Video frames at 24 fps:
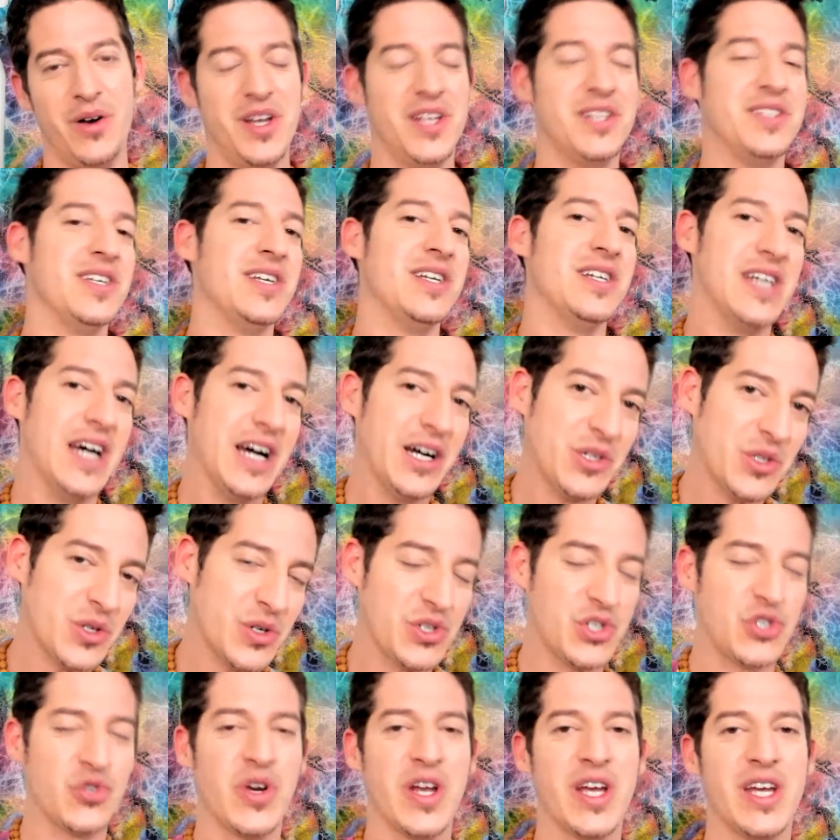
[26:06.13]
It's in Doctor
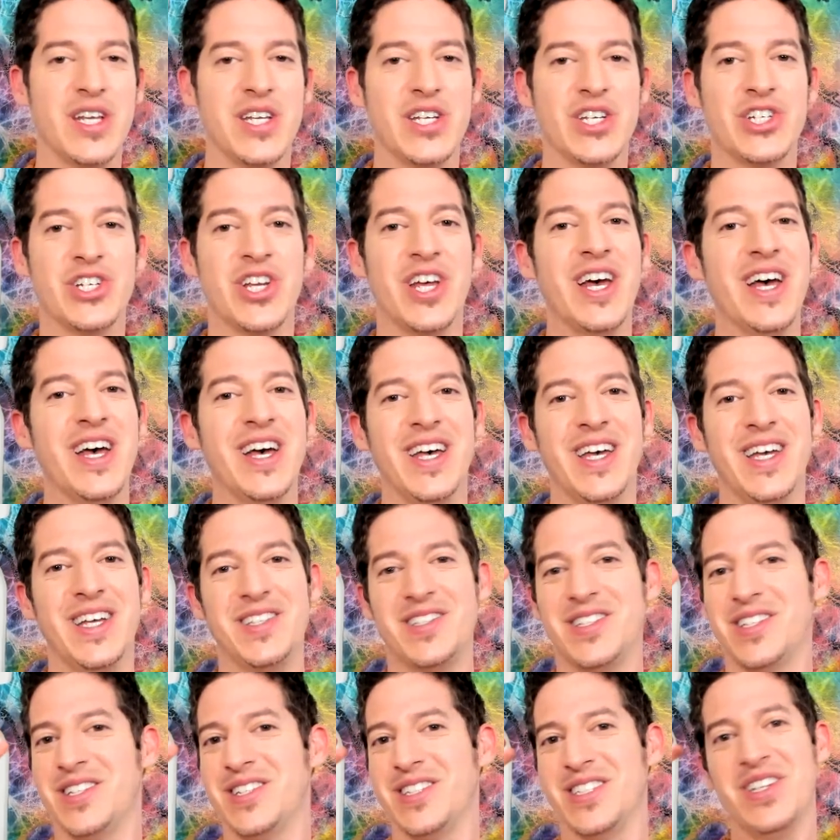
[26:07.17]
Strange.
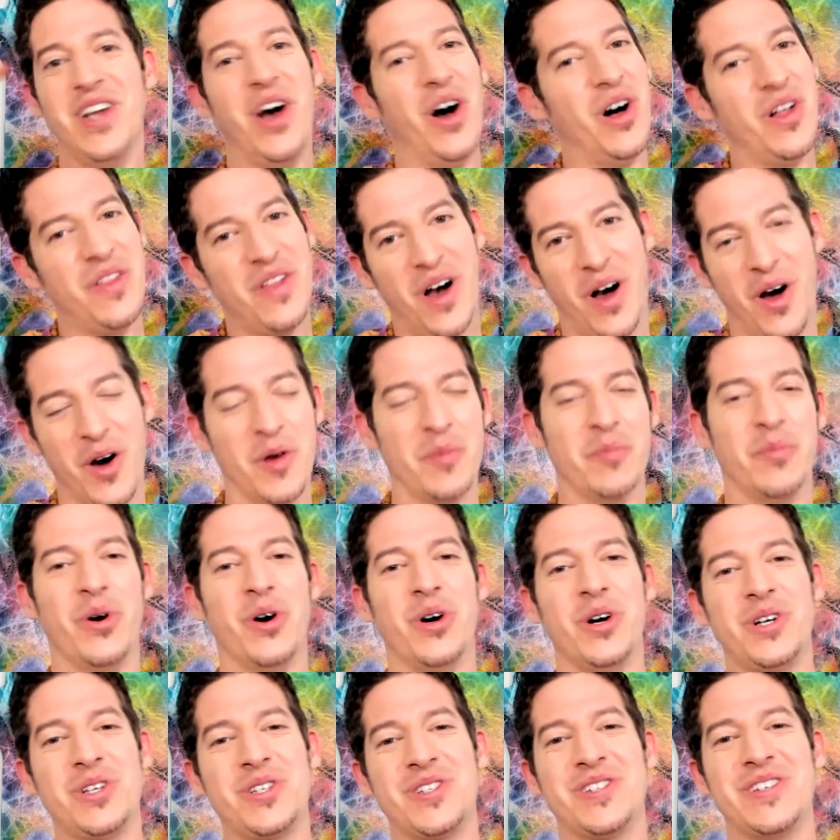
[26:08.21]
It's in all the art
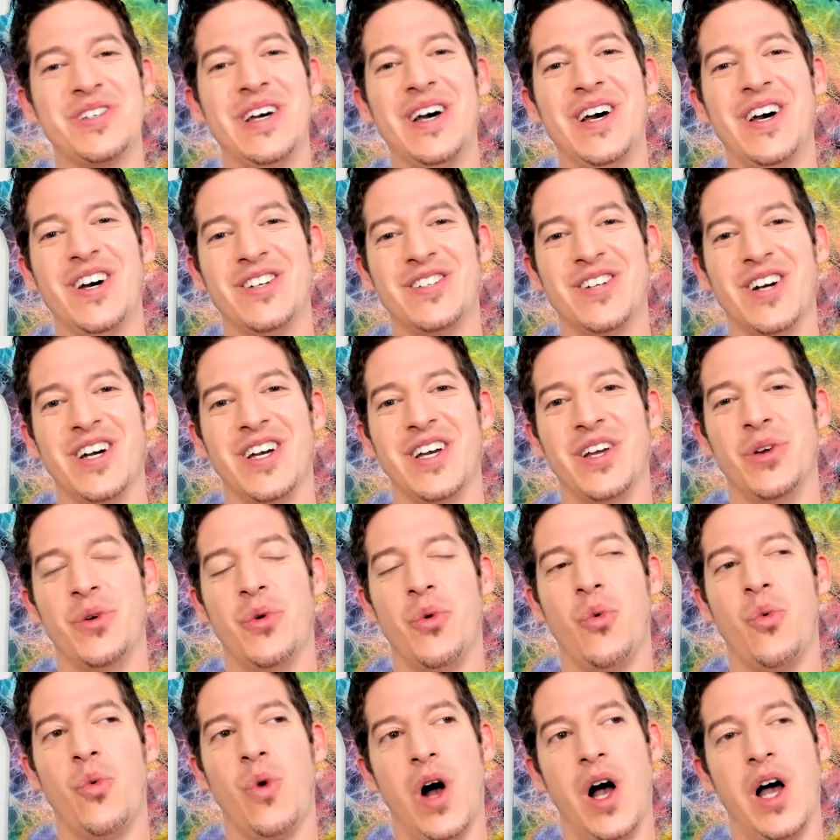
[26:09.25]
books, right?
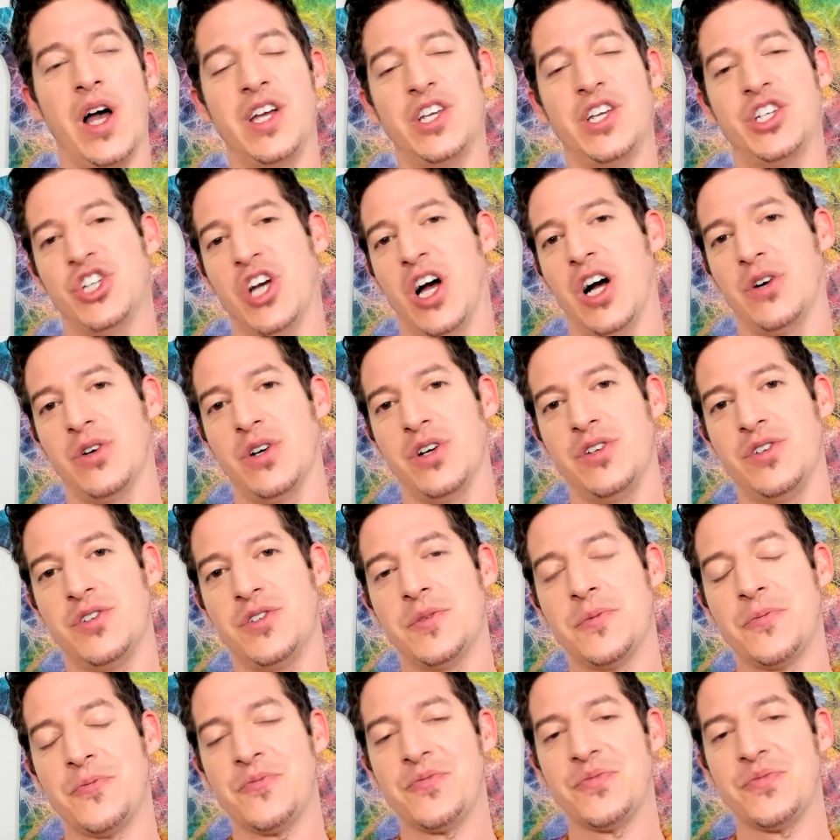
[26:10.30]
Why chakras?